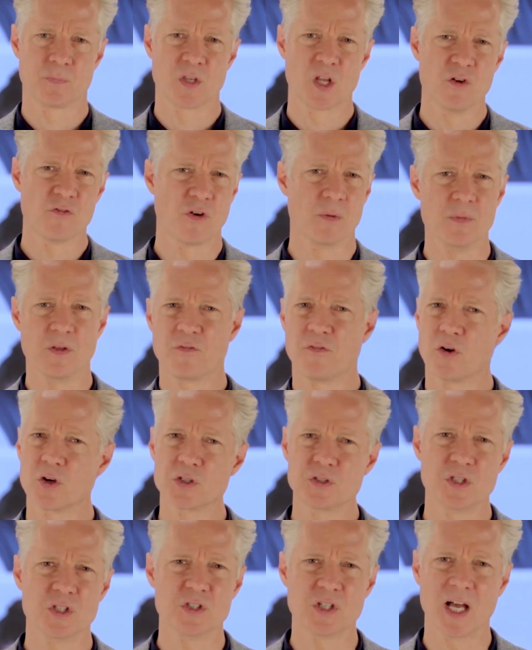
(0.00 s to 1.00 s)
From the
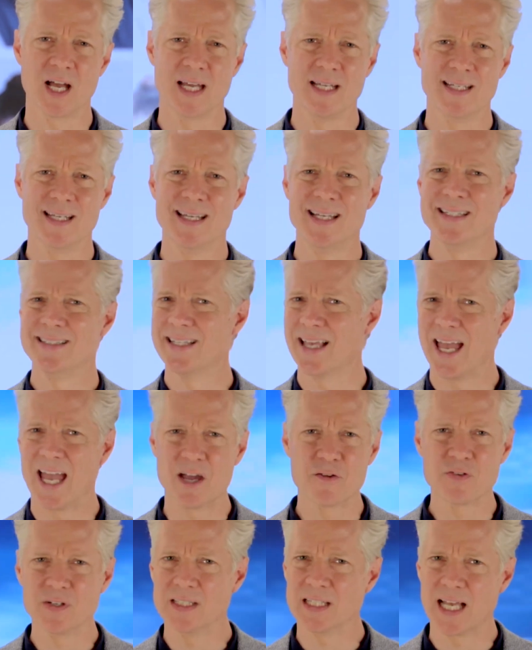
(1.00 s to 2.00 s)
first design to
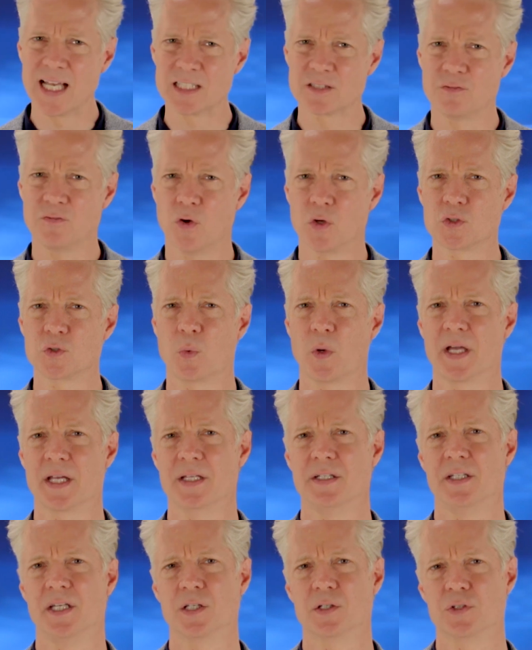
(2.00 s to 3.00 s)
every last
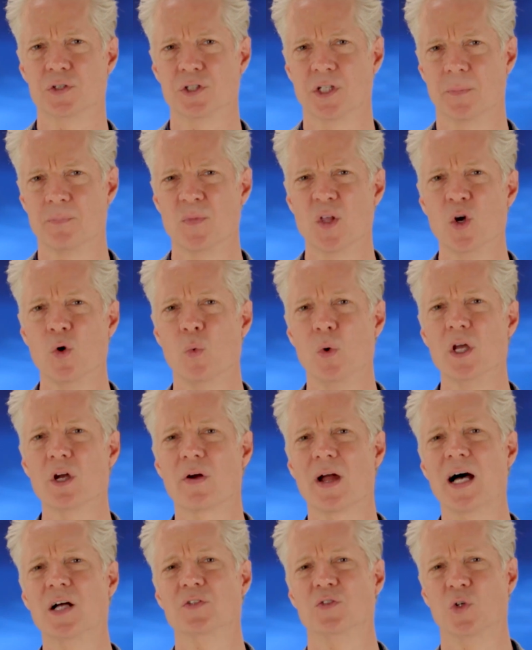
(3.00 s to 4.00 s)
Volkswagen dealership, we are
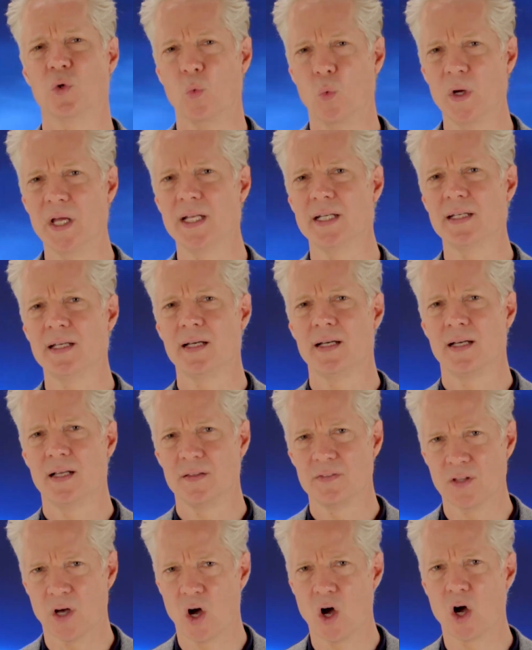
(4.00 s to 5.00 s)
out to win
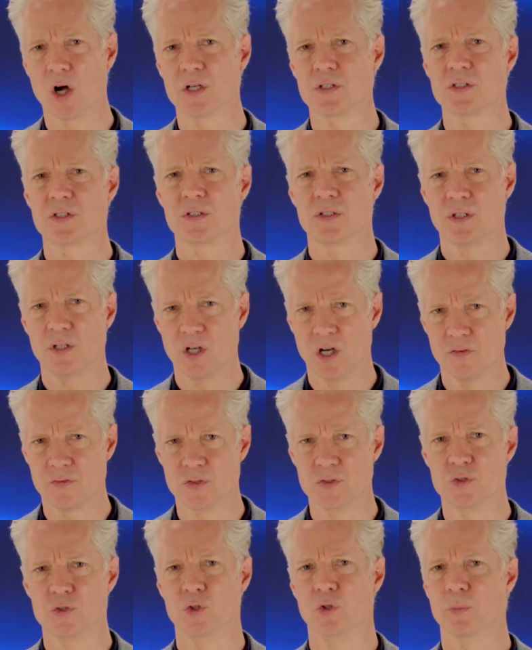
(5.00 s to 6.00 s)
the hearts of
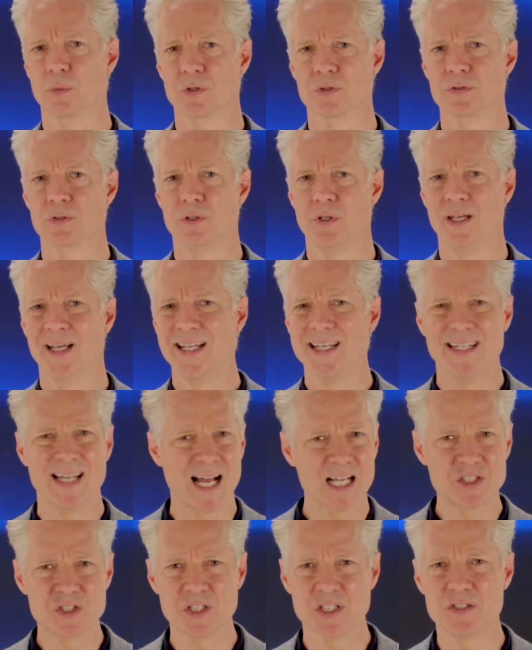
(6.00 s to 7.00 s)
consumers.
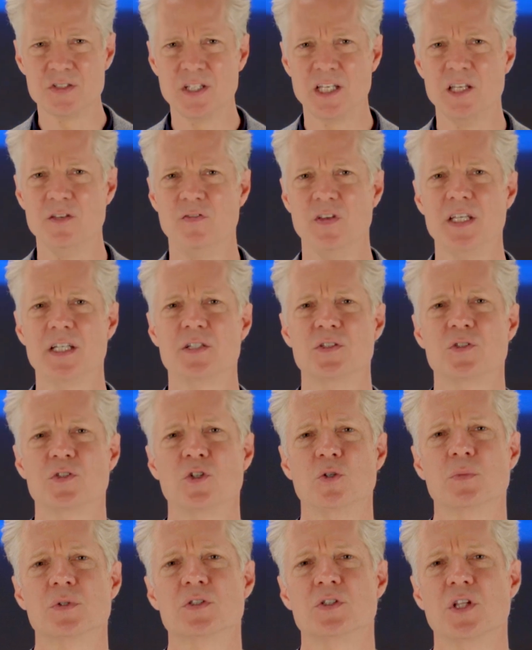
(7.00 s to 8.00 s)
Not just EV
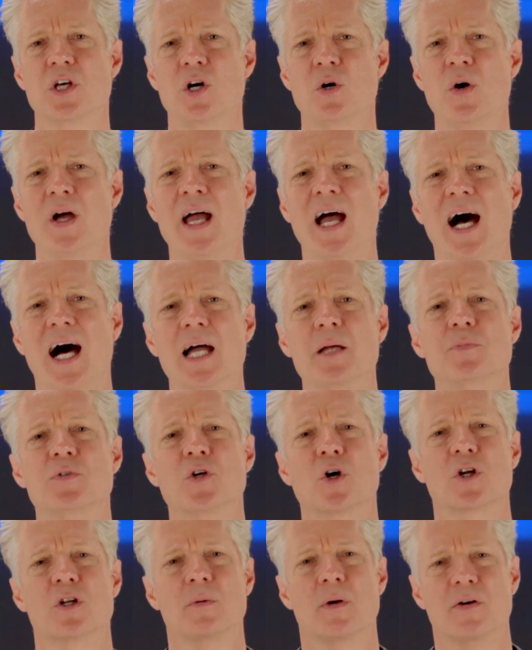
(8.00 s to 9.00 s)
consumers, though. I'm
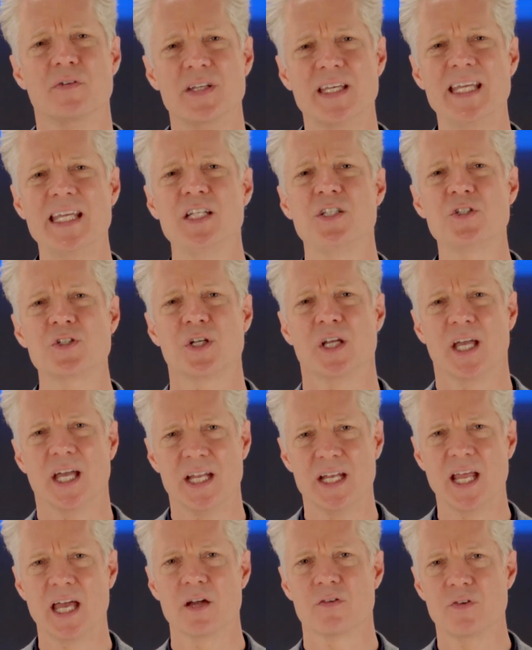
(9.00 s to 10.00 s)
talking about each
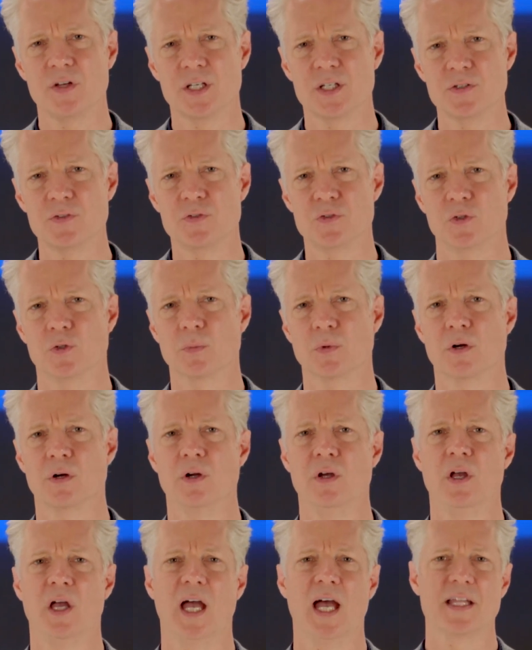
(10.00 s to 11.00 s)
and every consumer
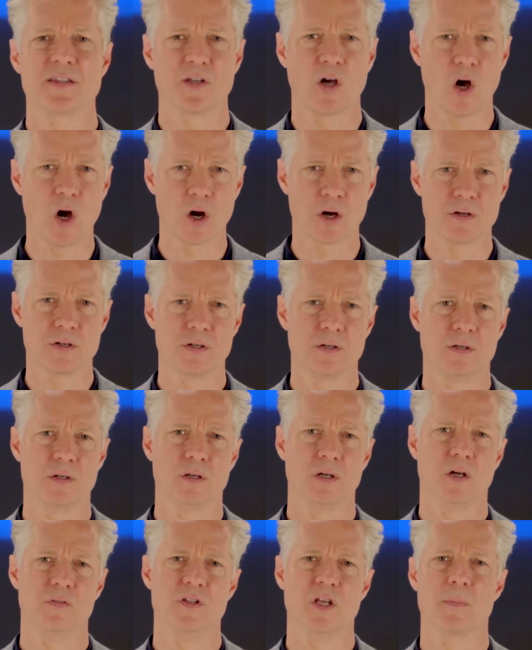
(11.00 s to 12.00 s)
at the heart
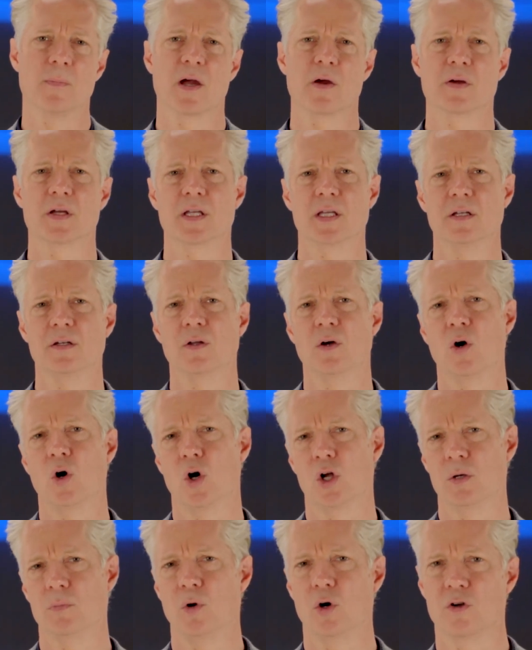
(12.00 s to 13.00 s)
of the American
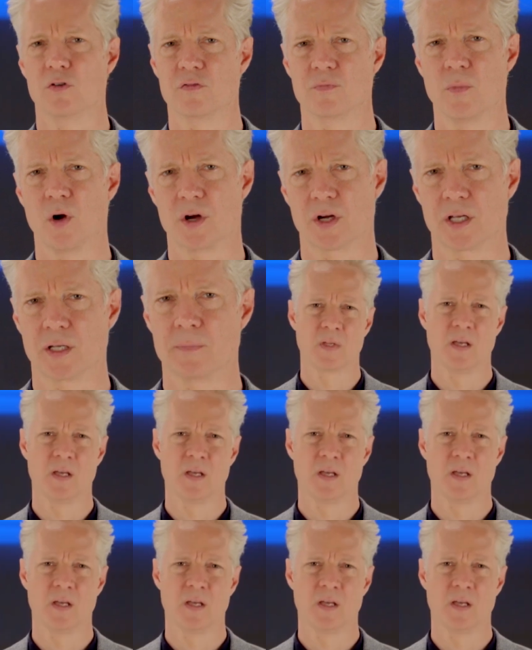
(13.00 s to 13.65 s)
automotive market.